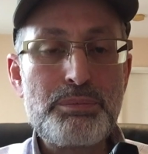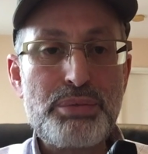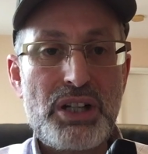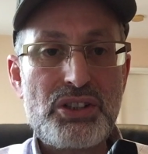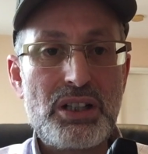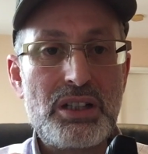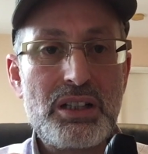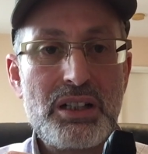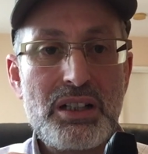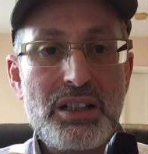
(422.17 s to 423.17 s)
pressure,
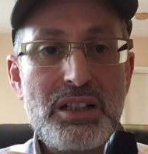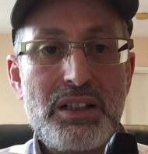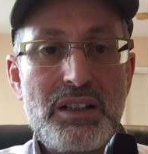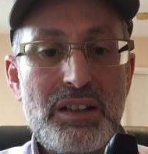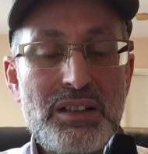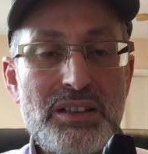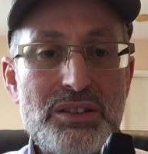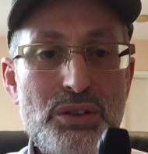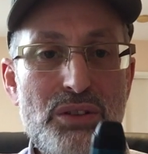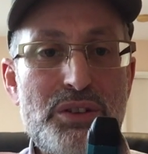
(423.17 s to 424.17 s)

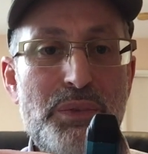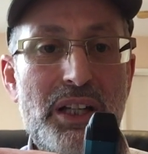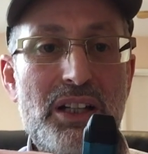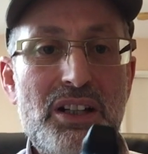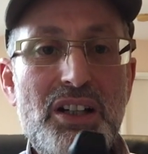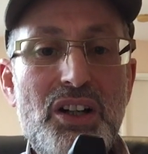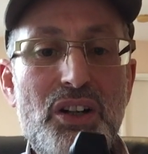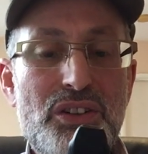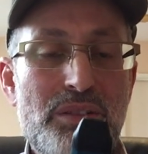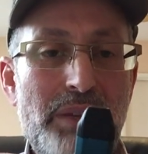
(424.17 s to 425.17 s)
so to speak,
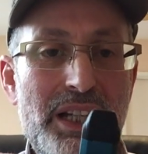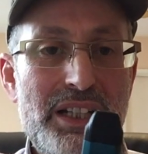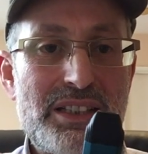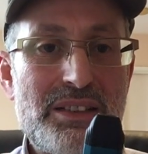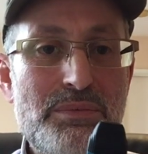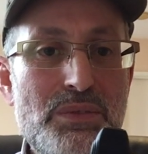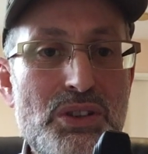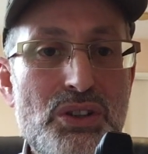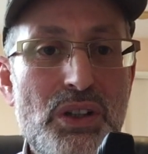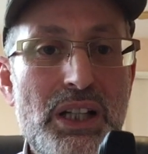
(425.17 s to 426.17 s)
on the mechanism.
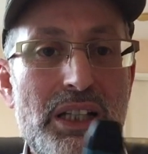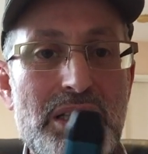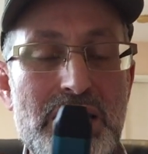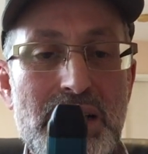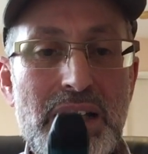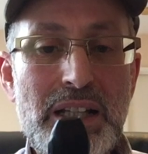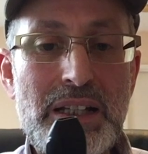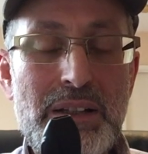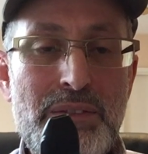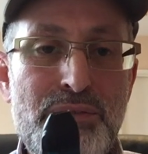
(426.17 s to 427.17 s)
So it
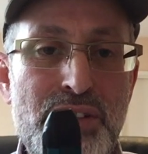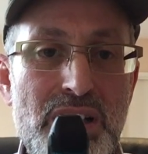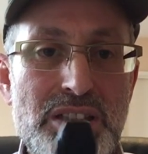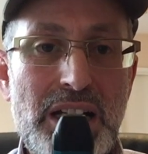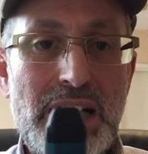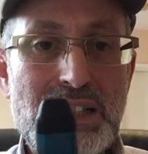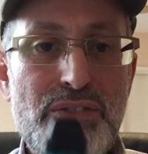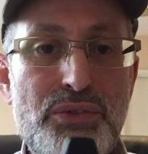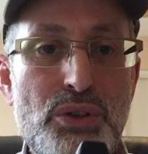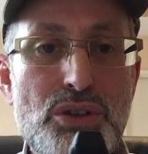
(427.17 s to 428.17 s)
feels like as
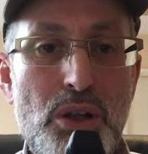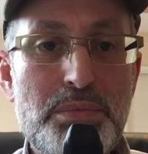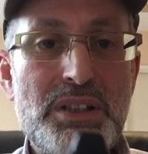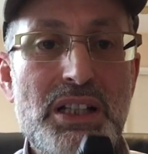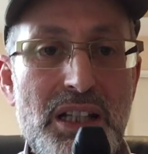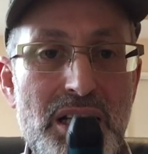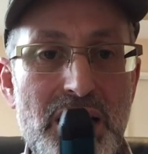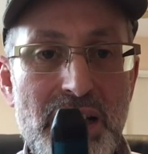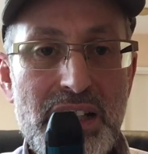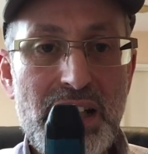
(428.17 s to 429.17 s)
if you stopped
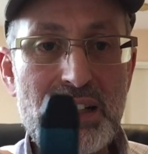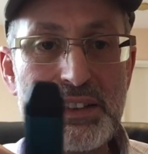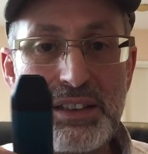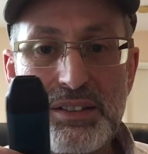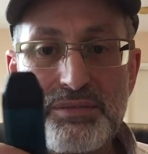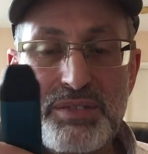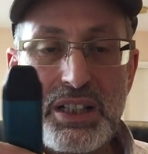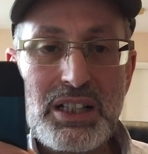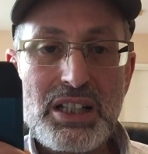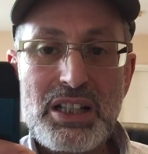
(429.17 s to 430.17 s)
inhaling.
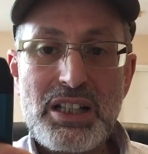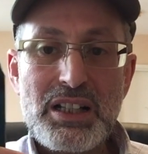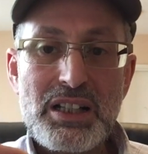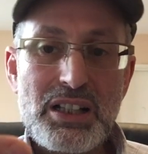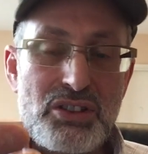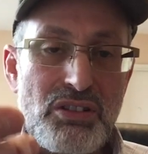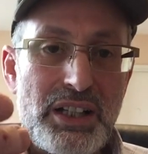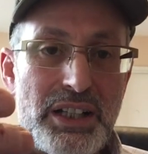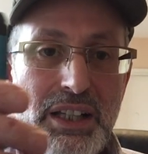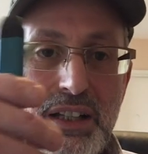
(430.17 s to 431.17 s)
Let's
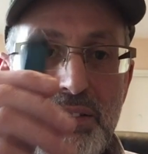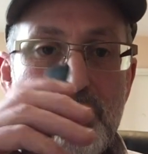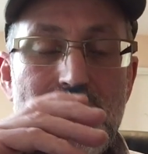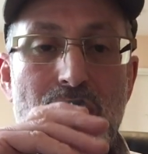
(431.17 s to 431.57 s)
try it again.